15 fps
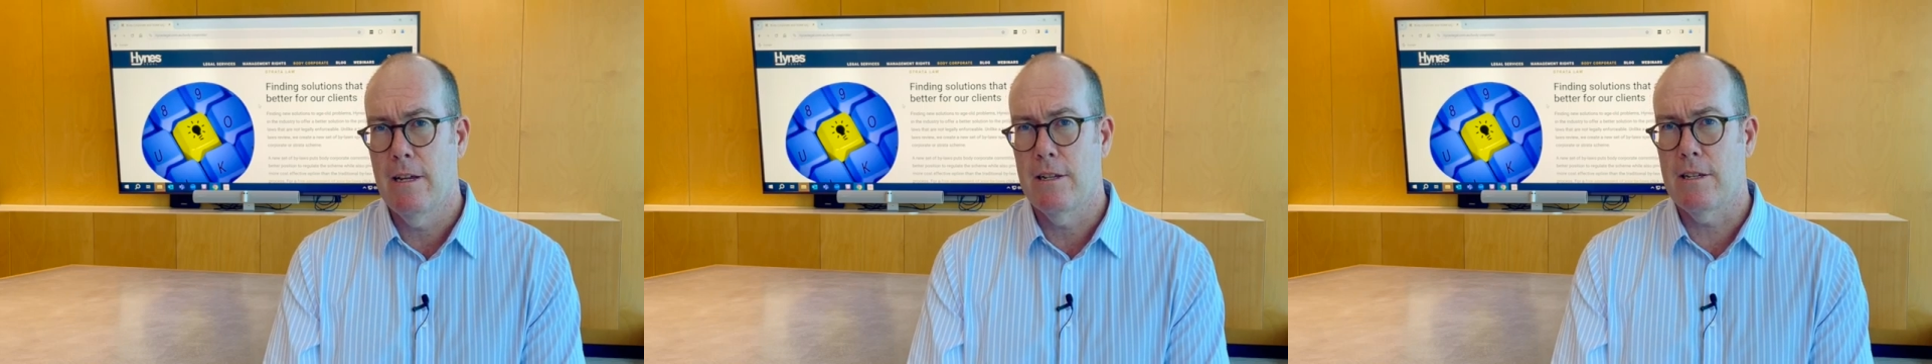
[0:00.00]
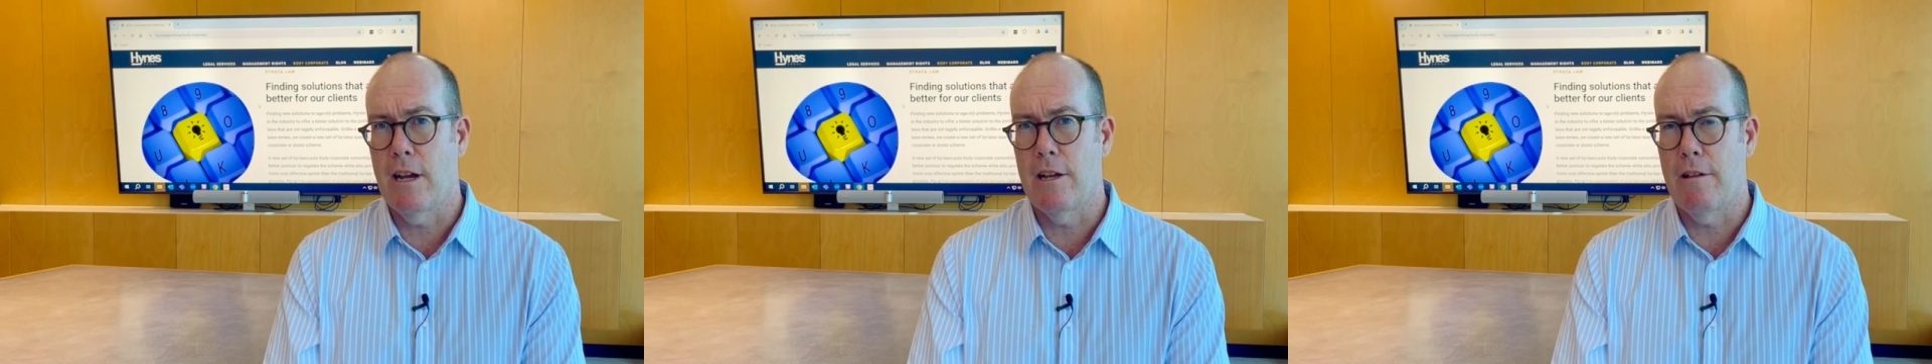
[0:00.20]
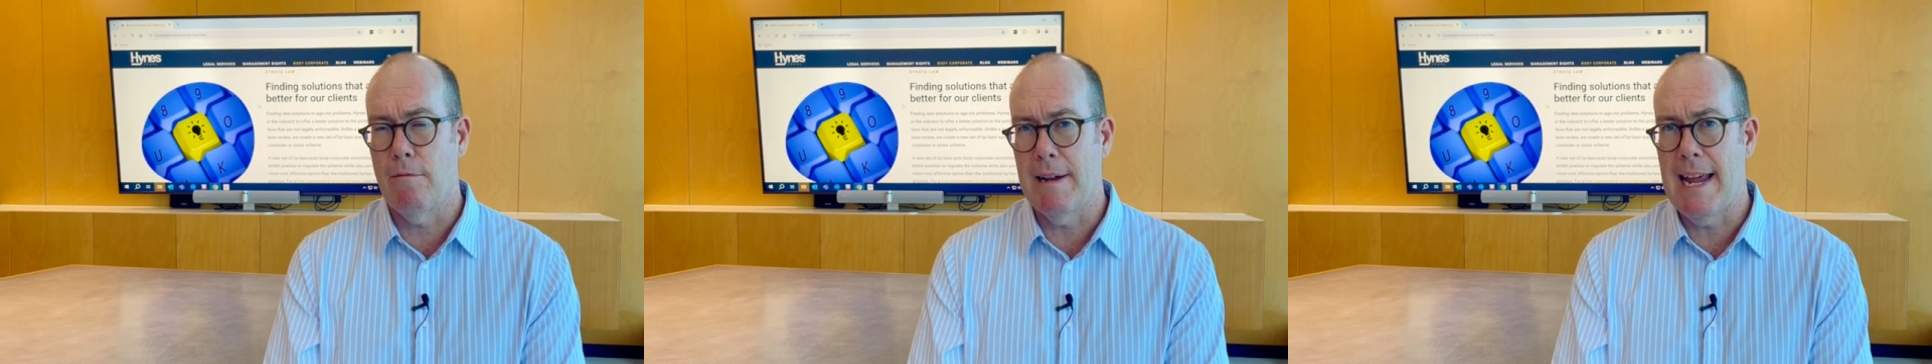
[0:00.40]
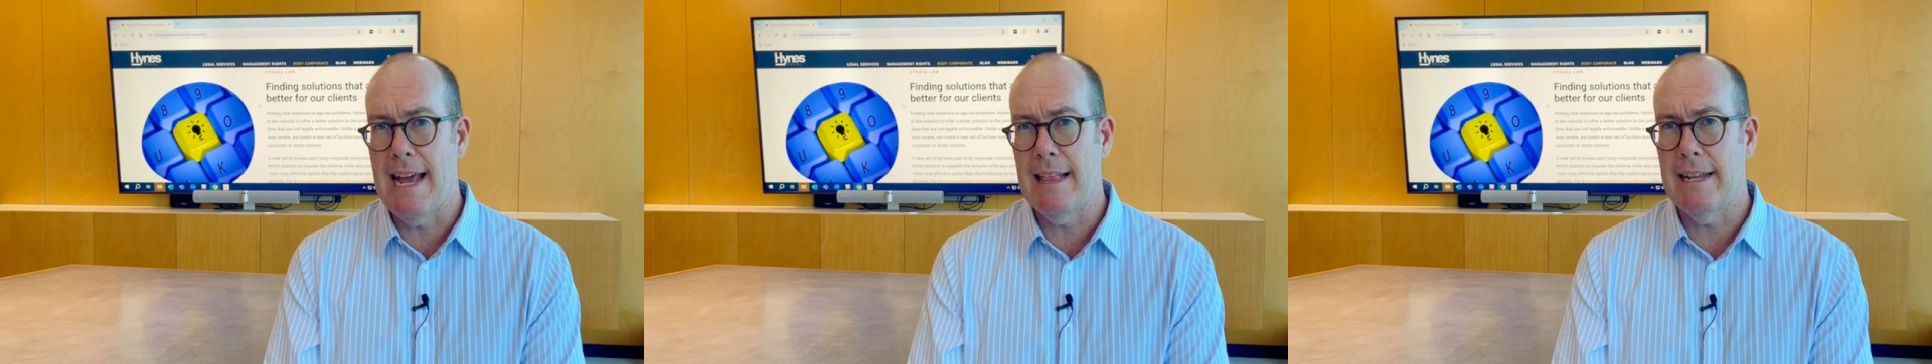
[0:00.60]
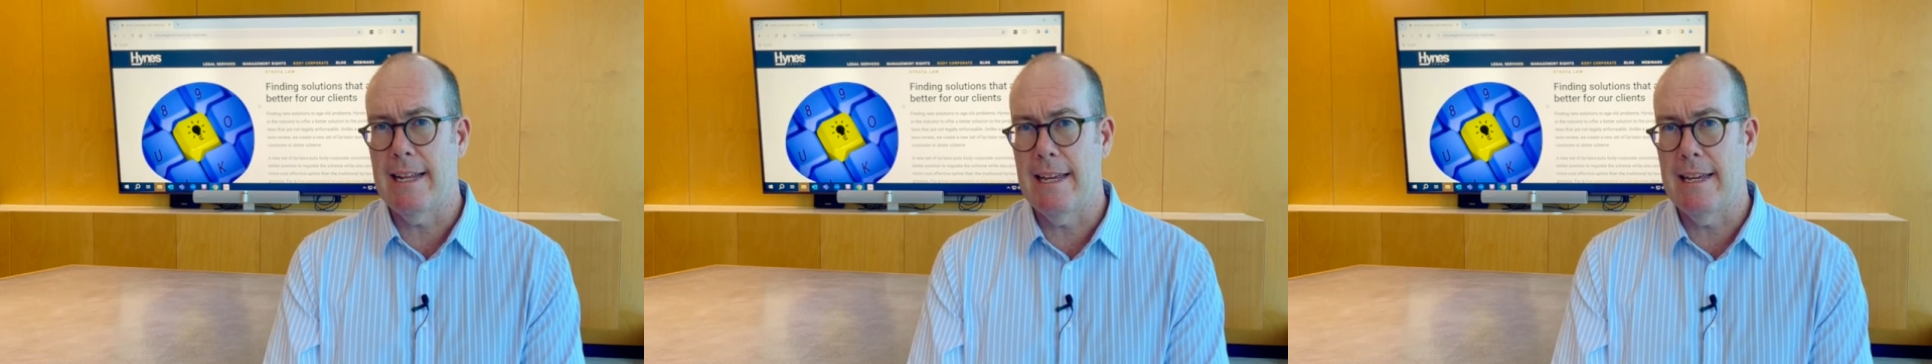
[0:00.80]
So the
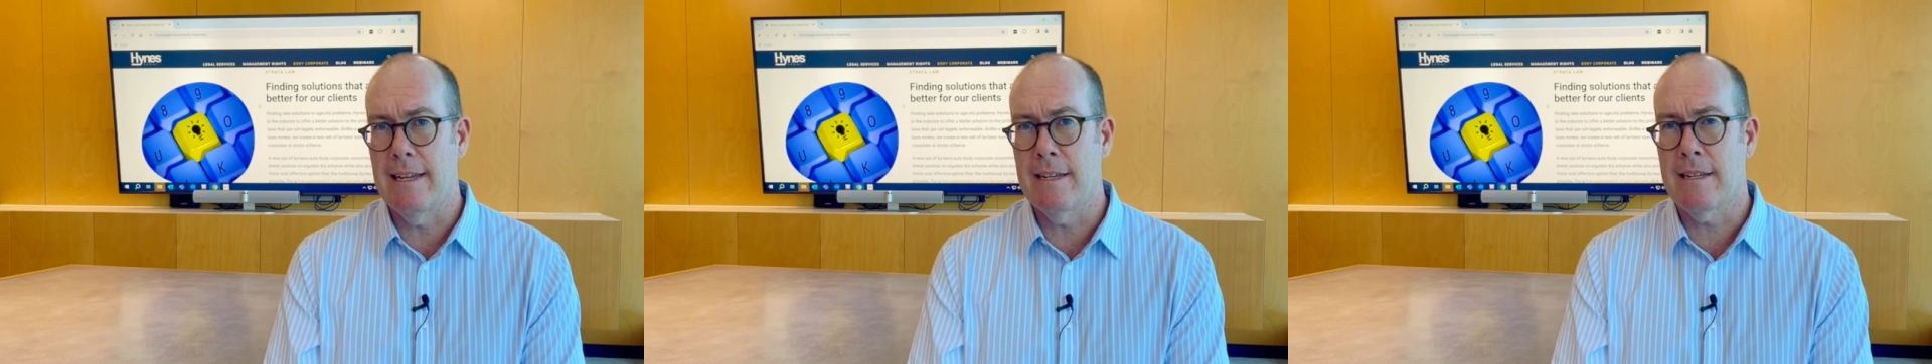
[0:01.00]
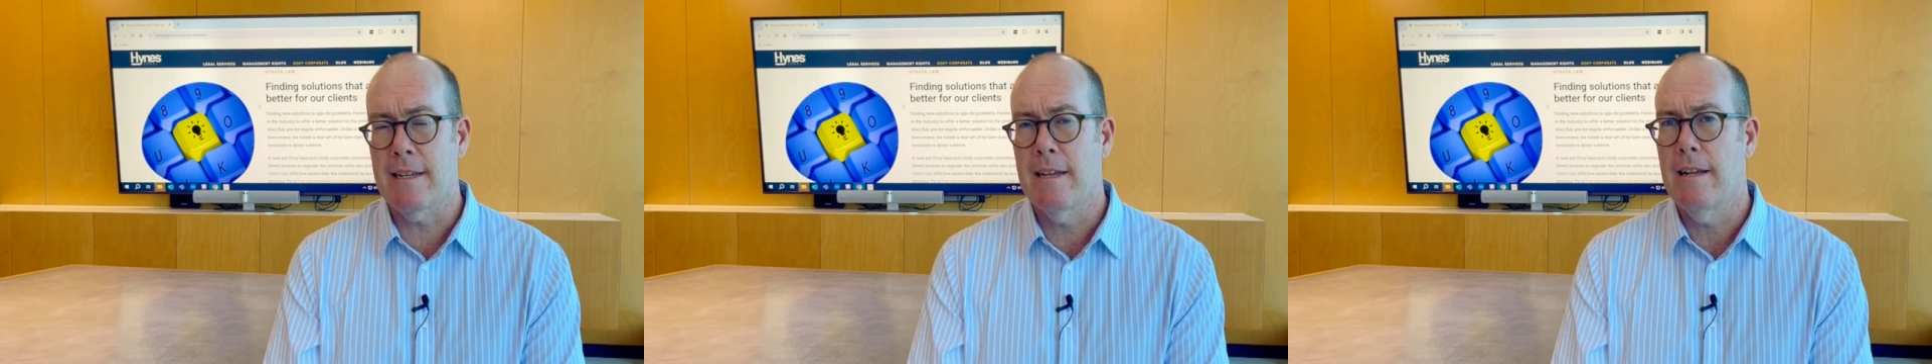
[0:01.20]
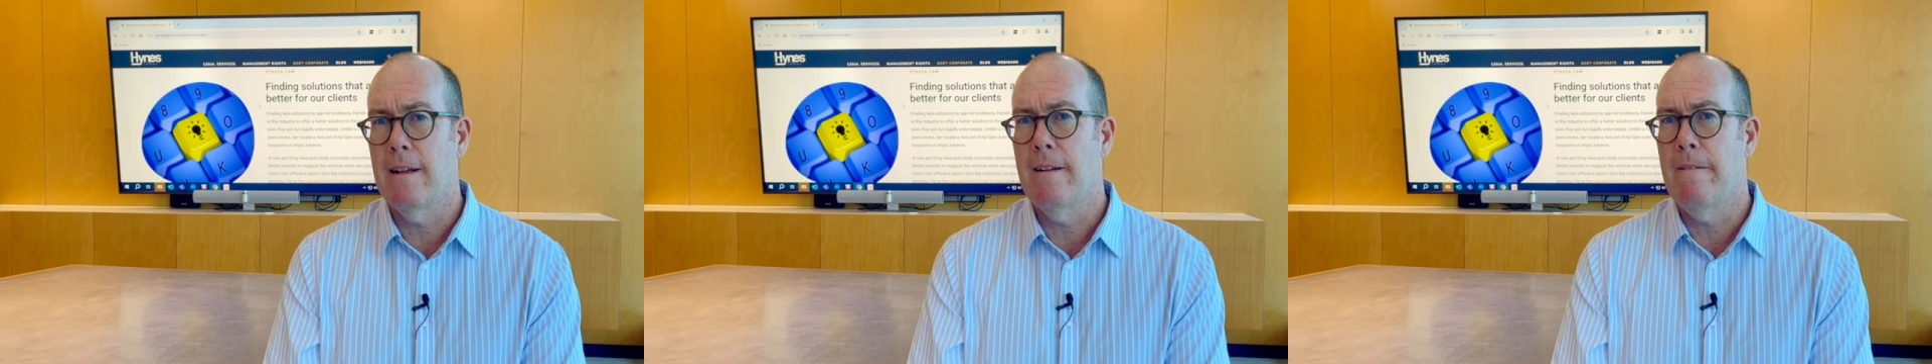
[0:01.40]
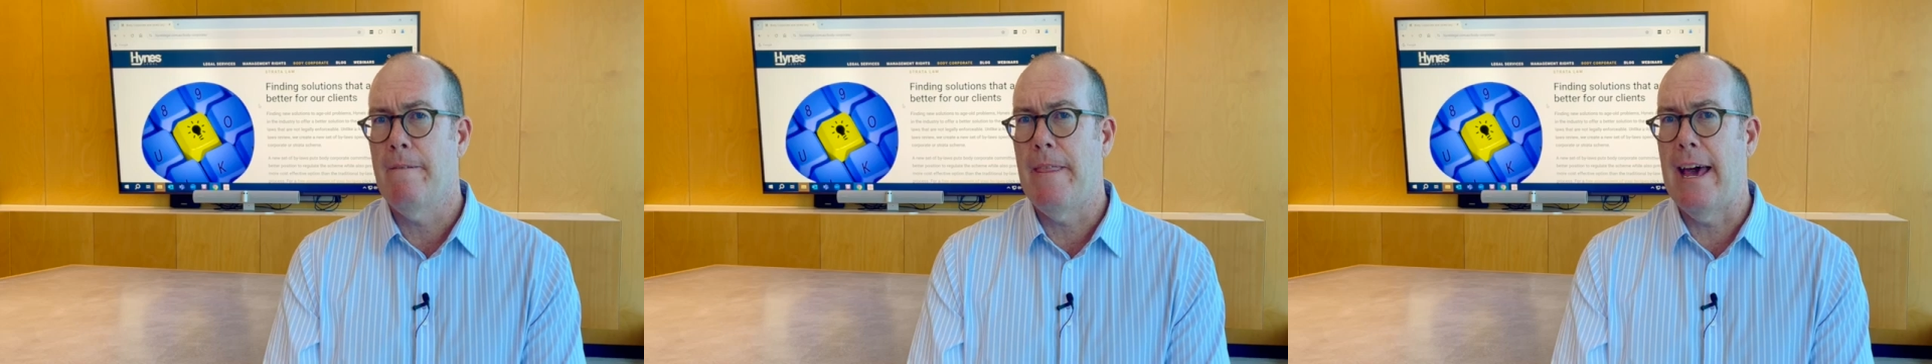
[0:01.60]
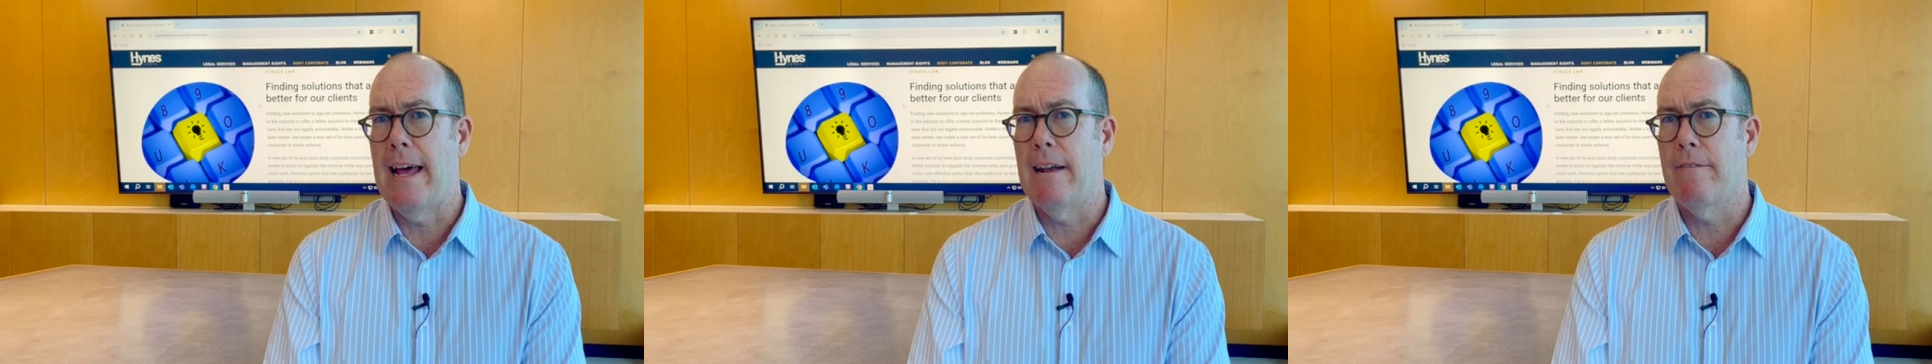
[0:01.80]
reality is
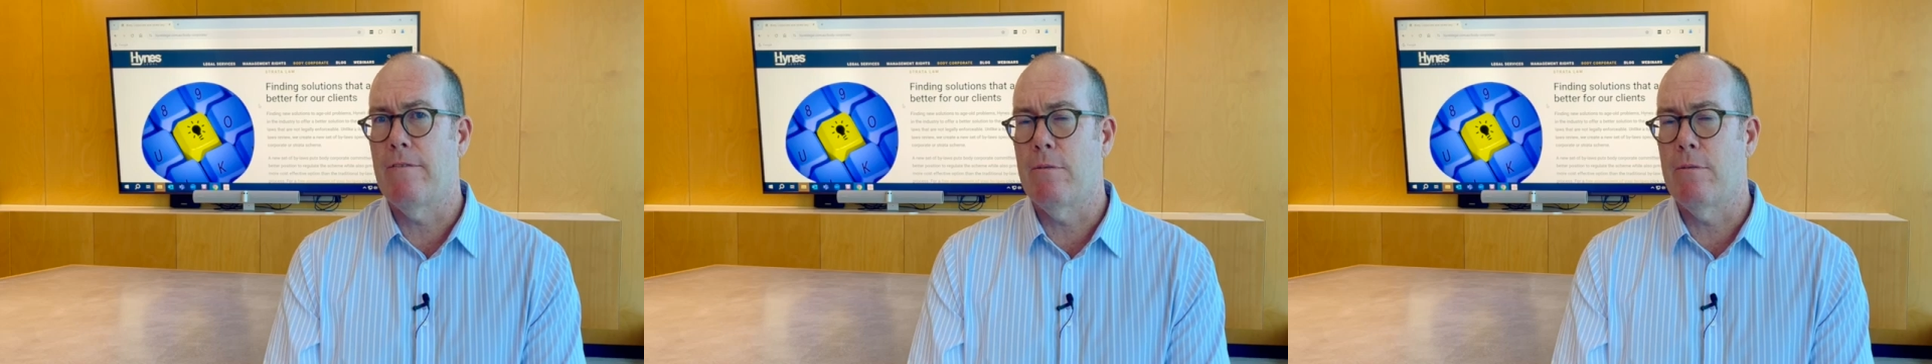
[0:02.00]
that